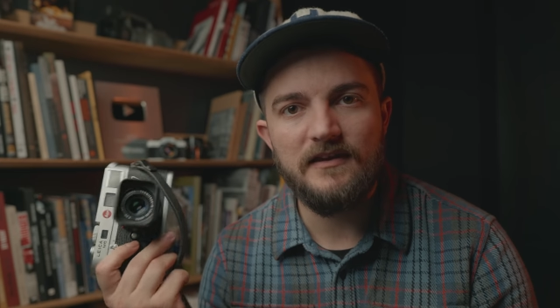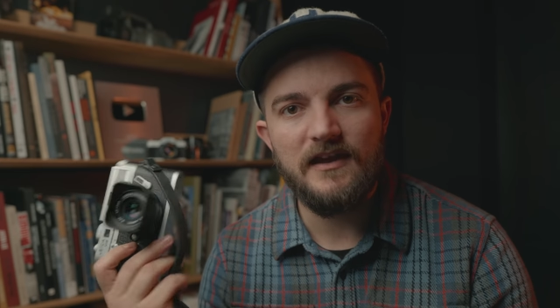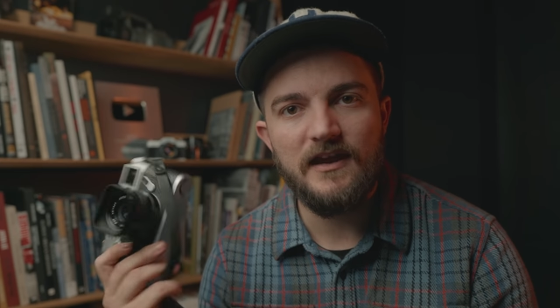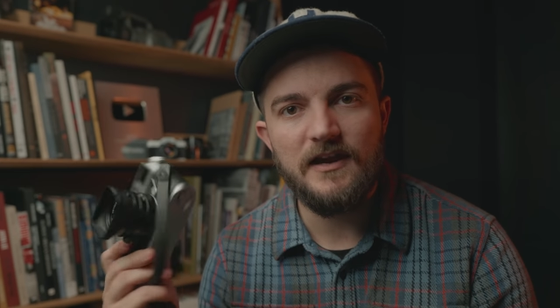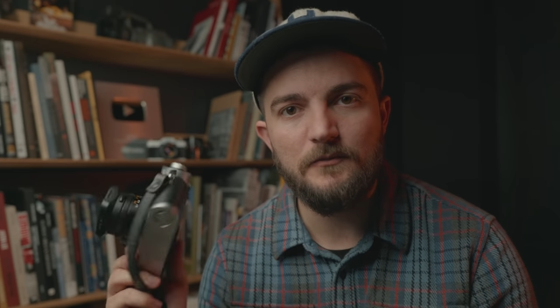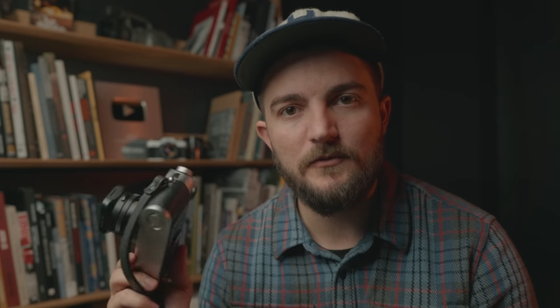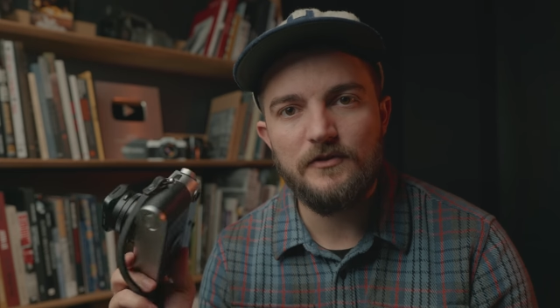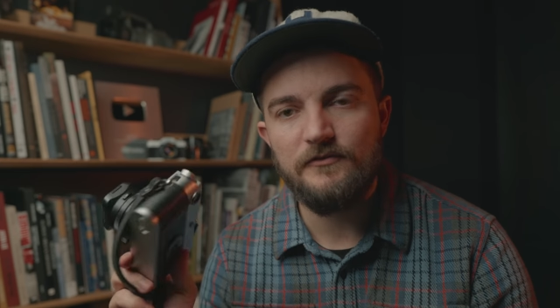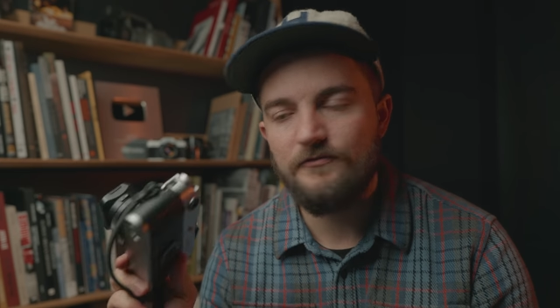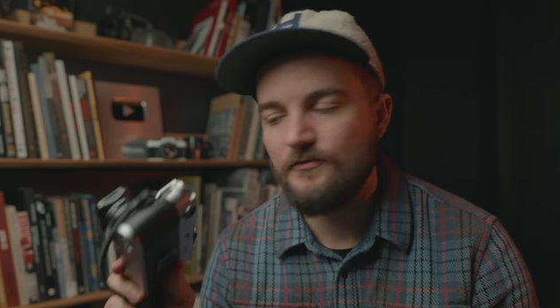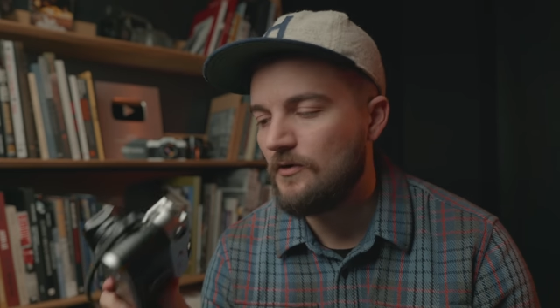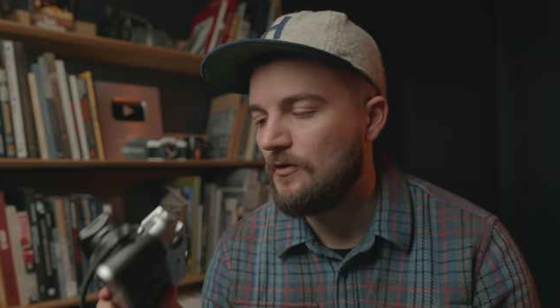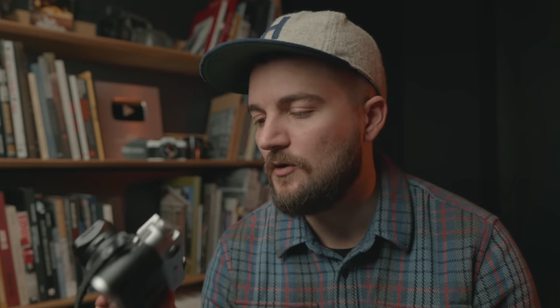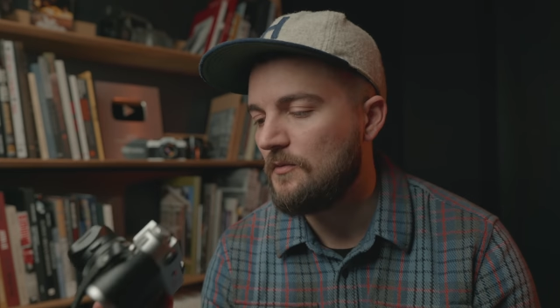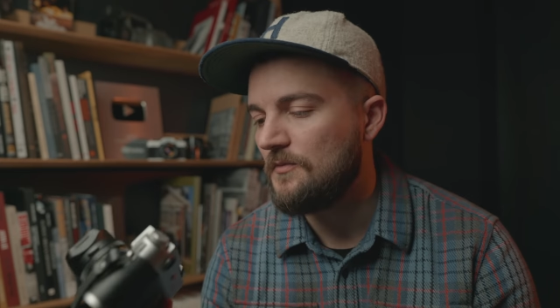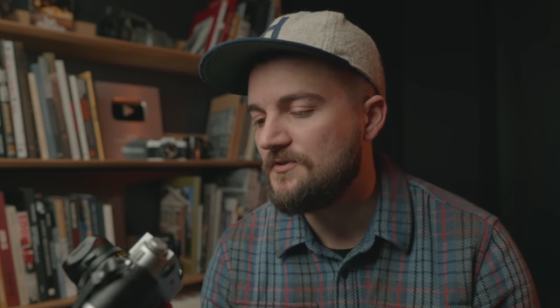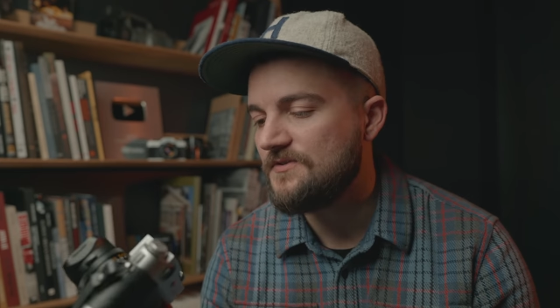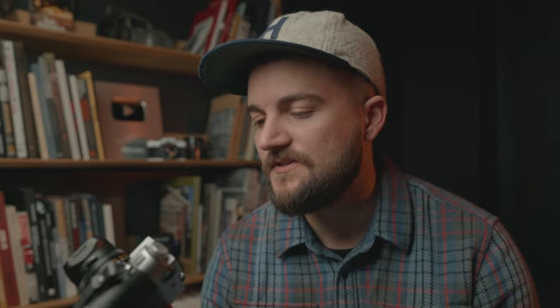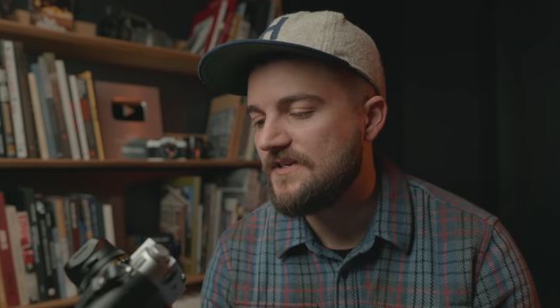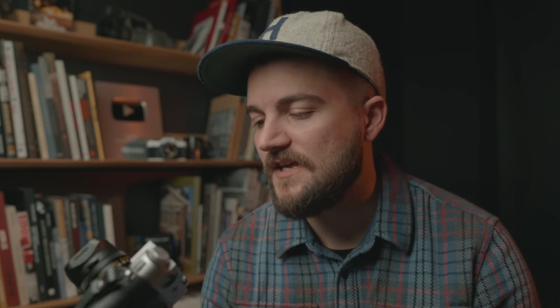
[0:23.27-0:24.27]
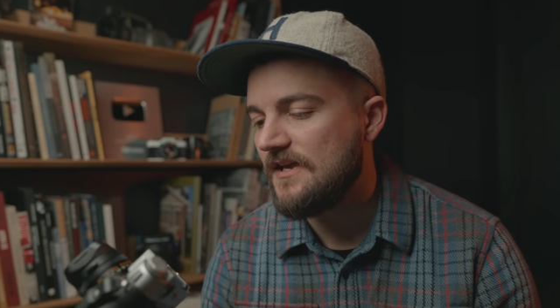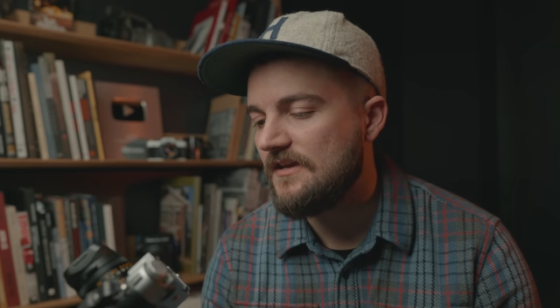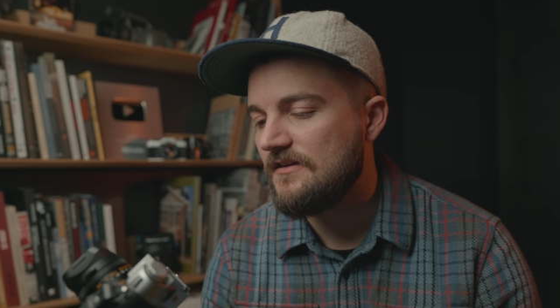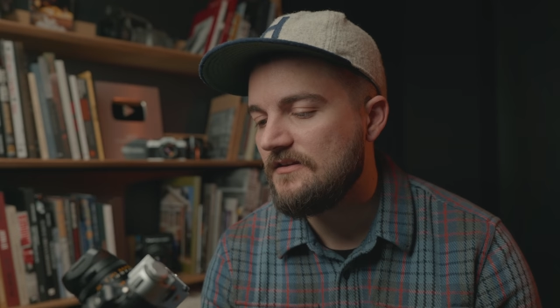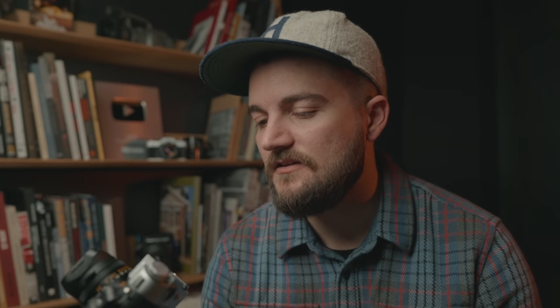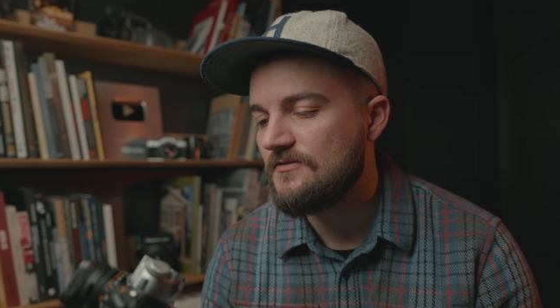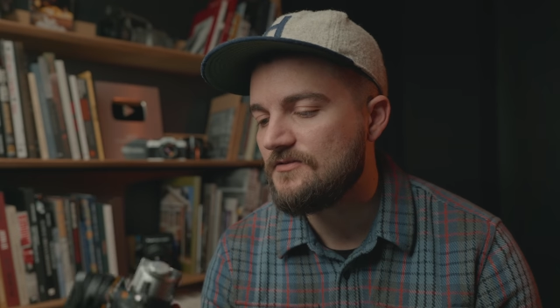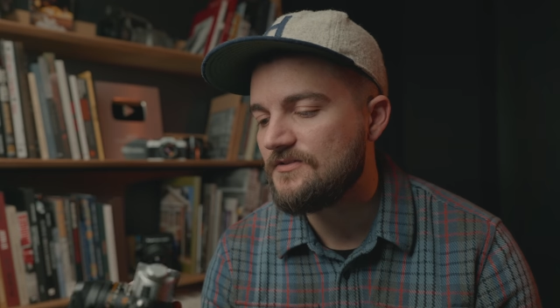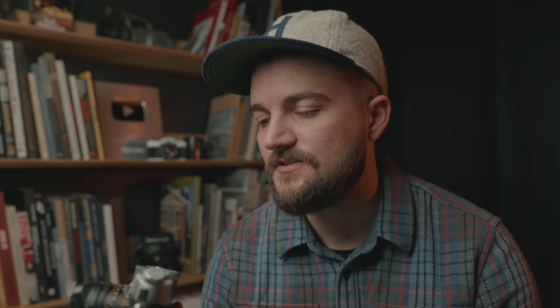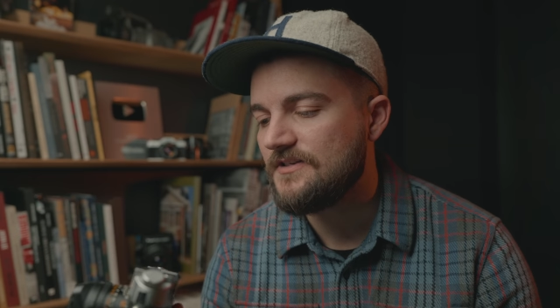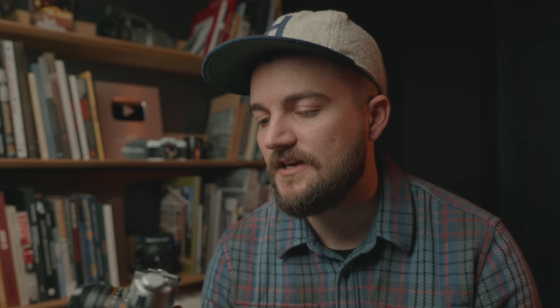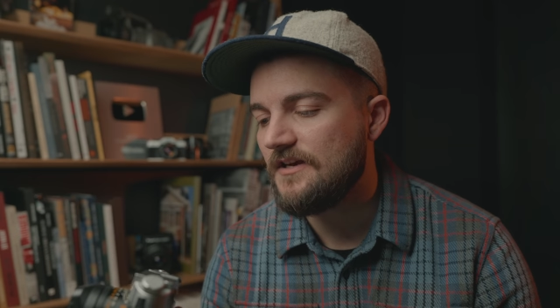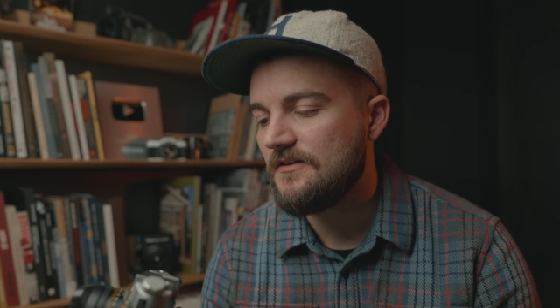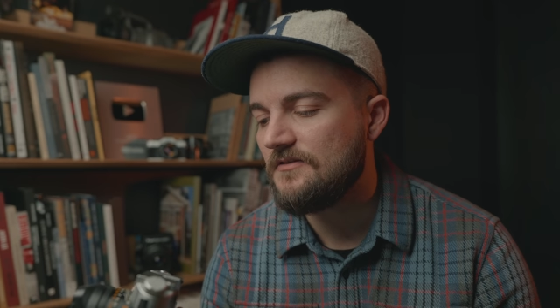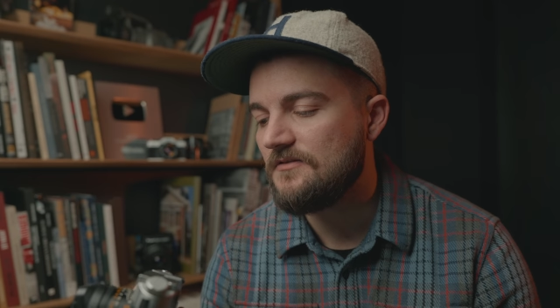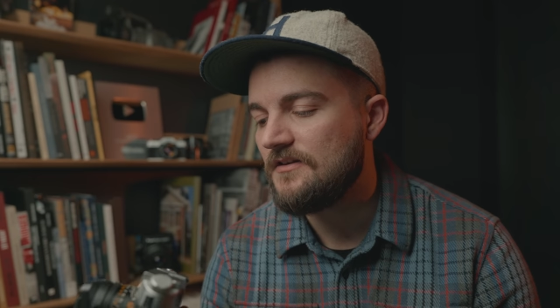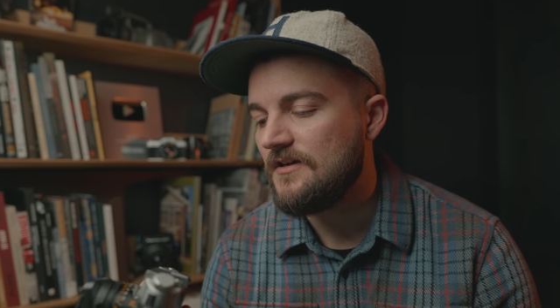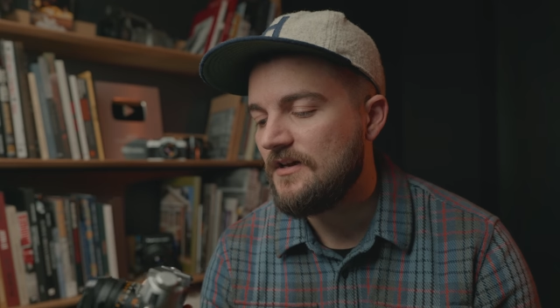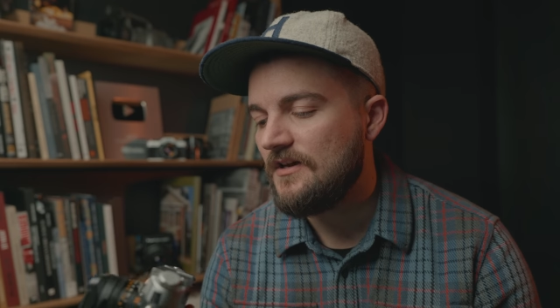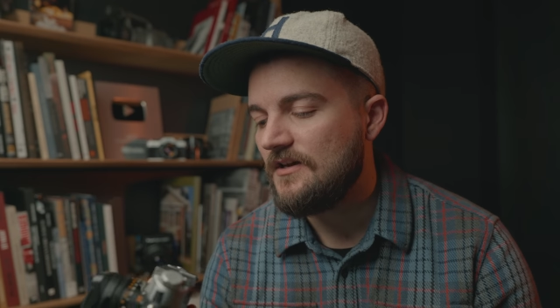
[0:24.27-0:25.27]
camera for almost 8 years
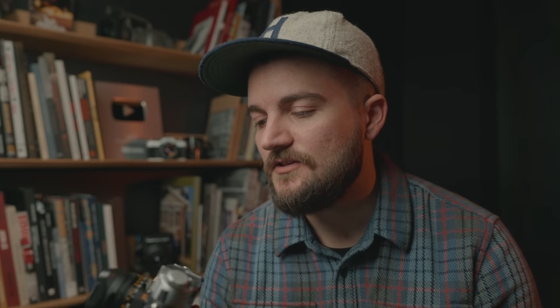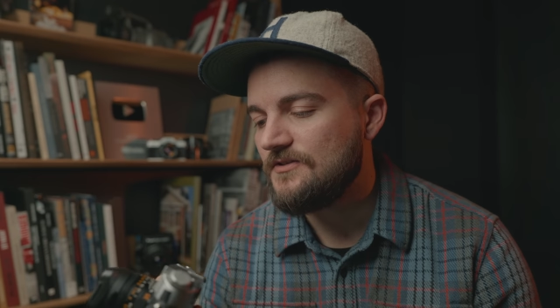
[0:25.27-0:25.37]
now.